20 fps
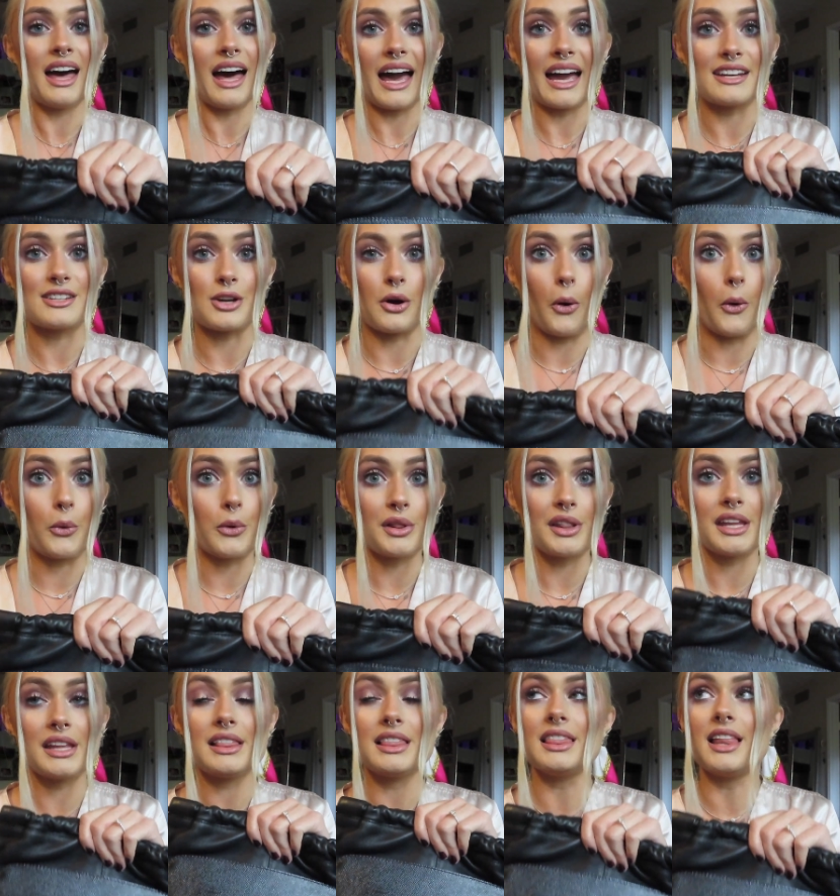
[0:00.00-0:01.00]
I
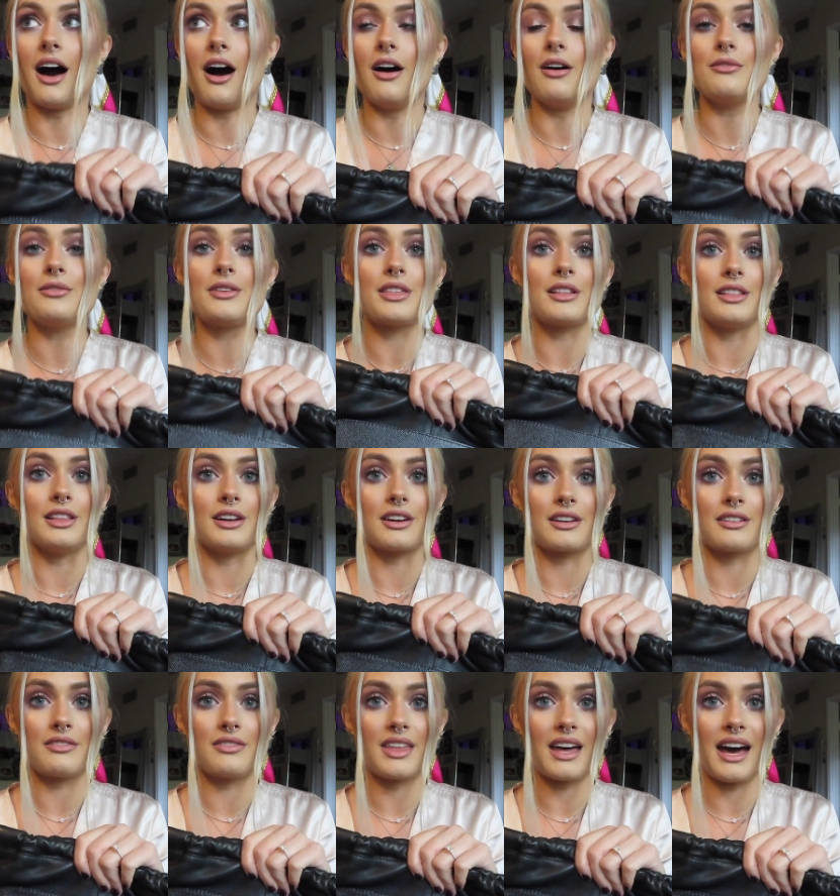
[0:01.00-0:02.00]
totally loved the
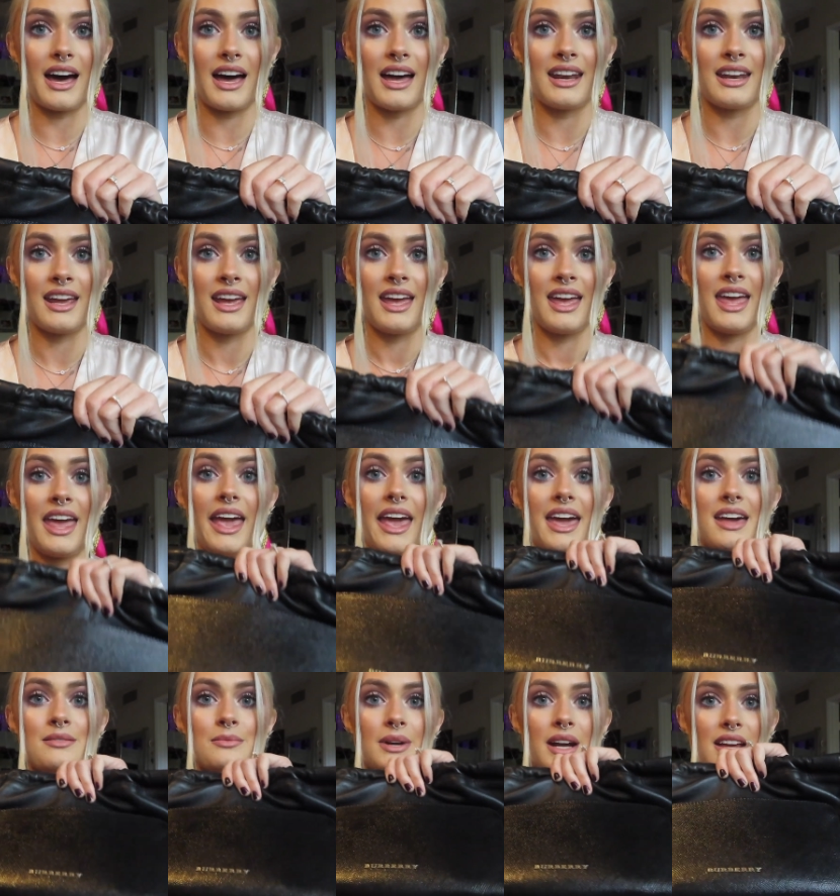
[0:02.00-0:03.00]
look of that,
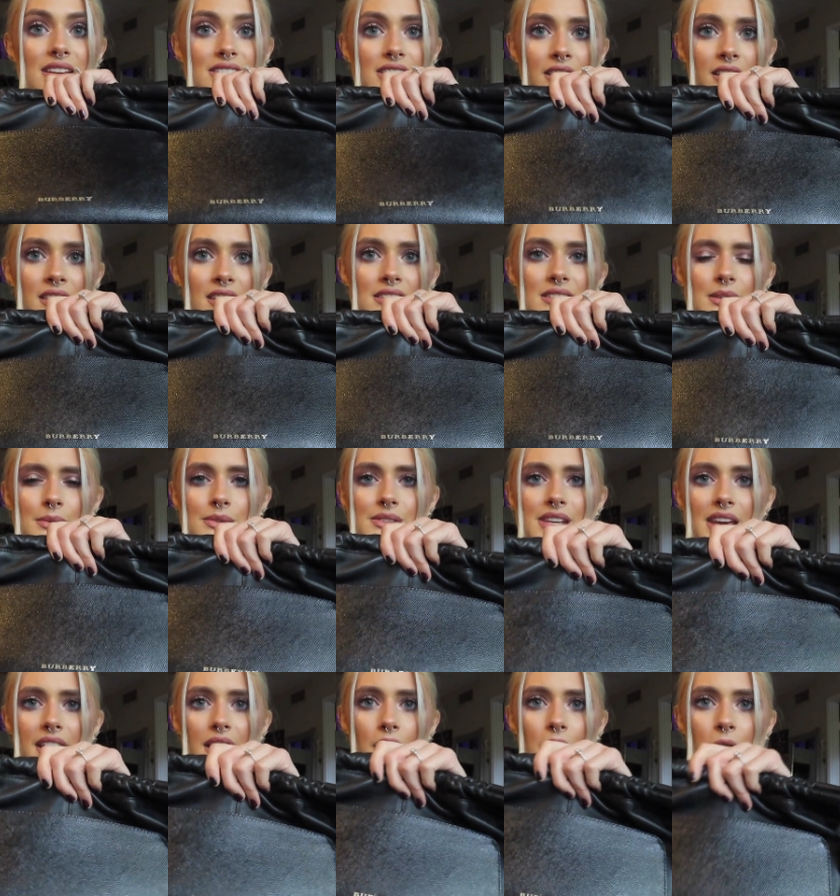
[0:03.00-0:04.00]
and when I saw this I was
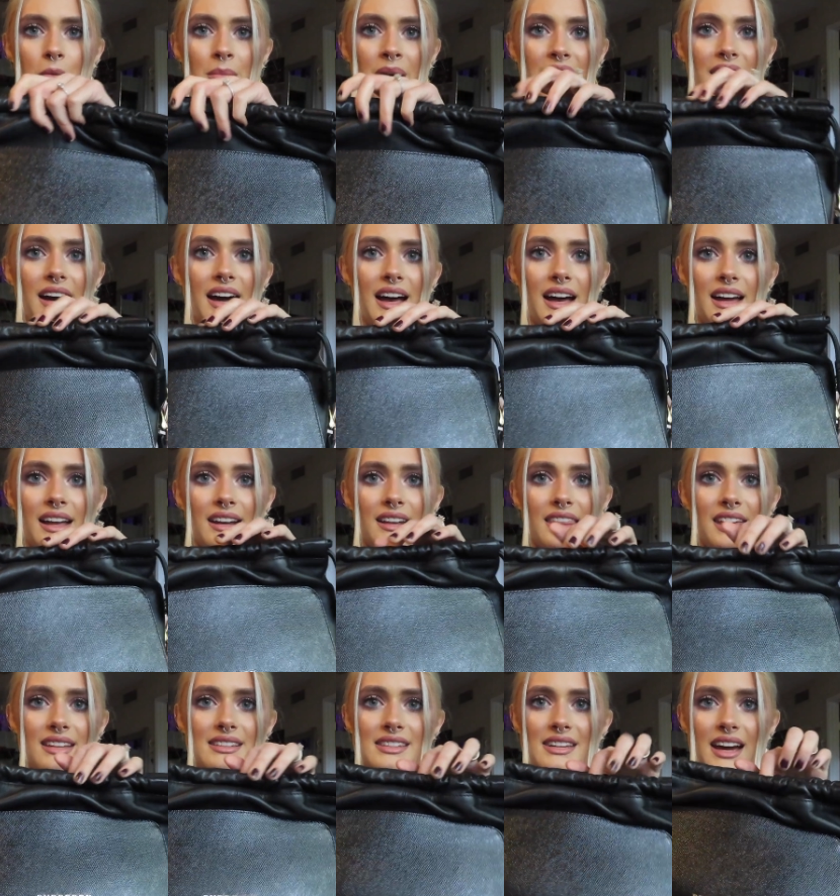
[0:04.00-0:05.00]
like, oh my god,
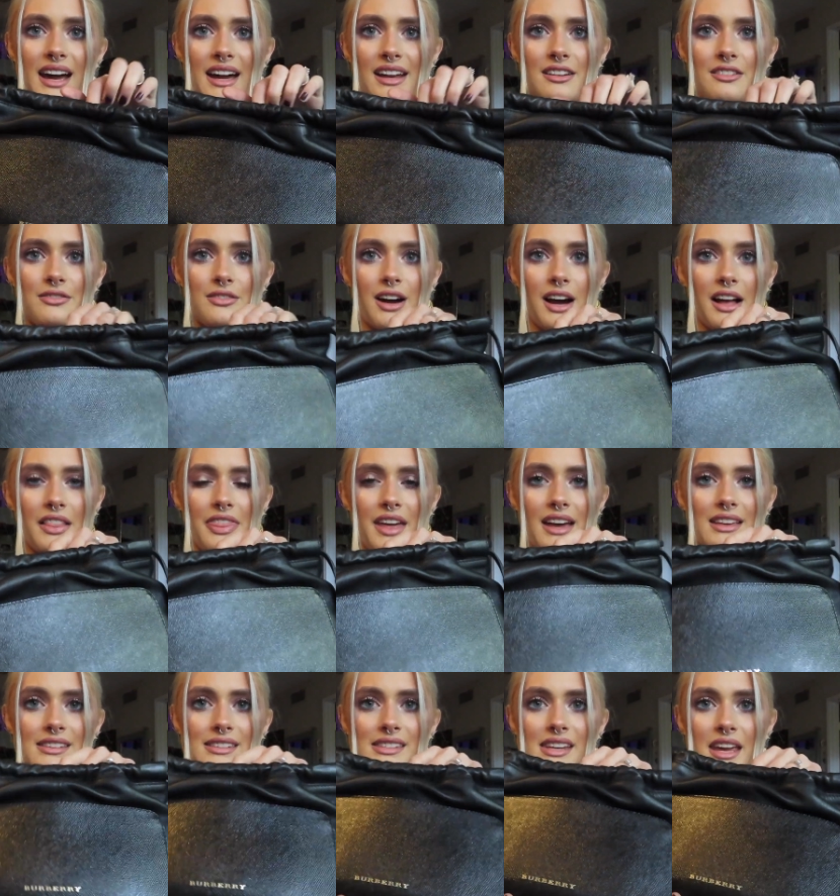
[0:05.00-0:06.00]
that's kind of got
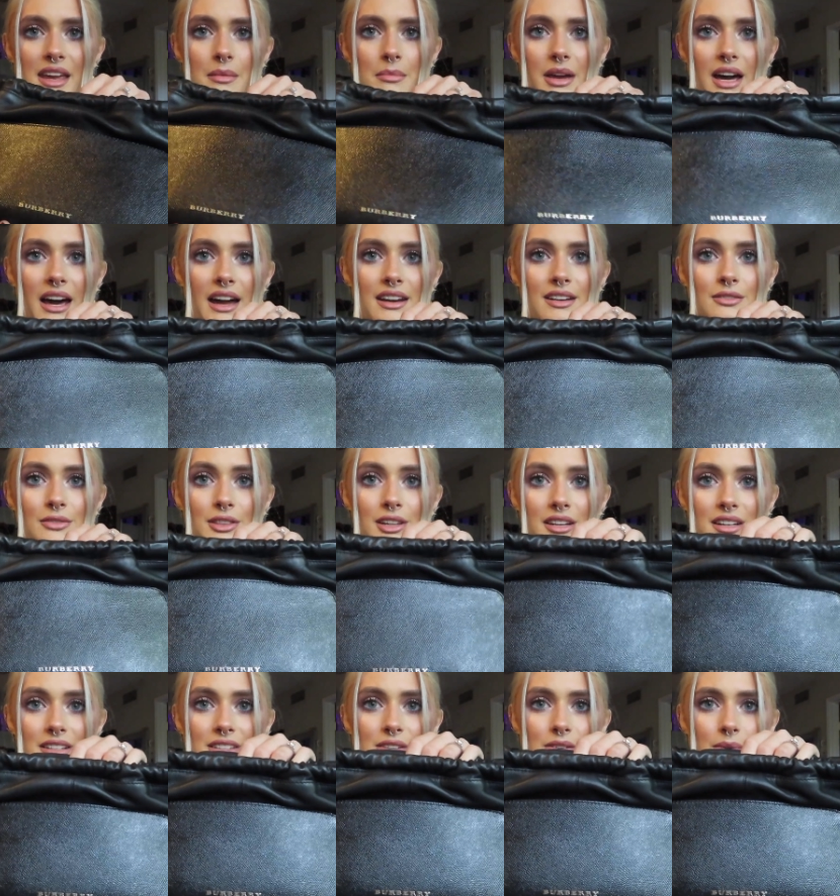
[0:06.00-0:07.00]
that same kind of
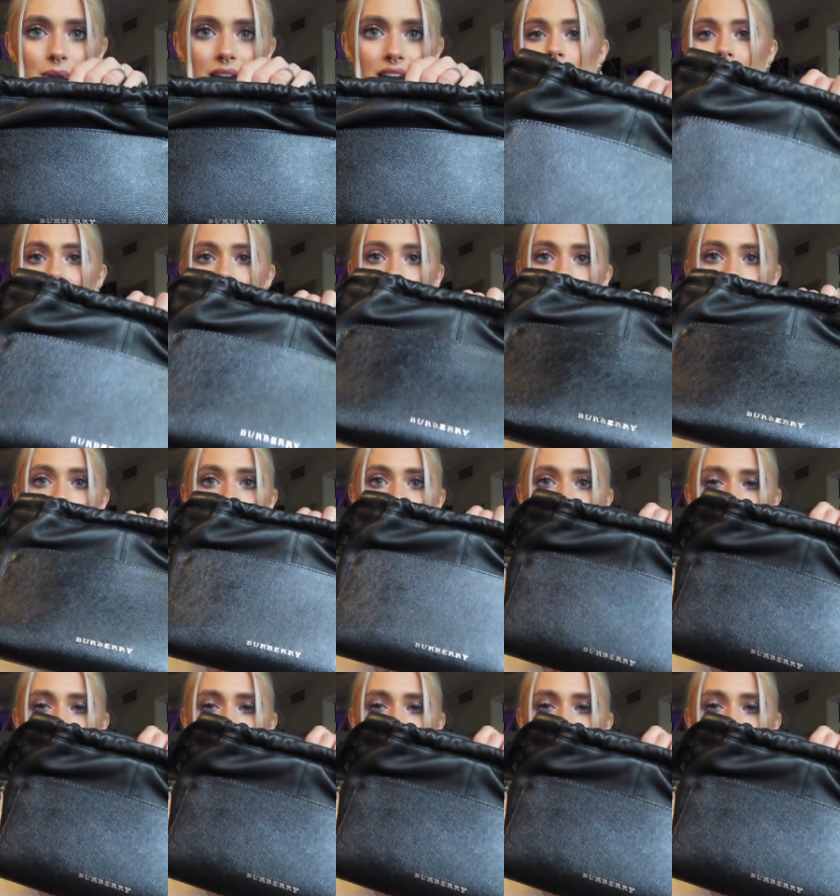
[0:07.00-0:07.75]
look to it. What you can do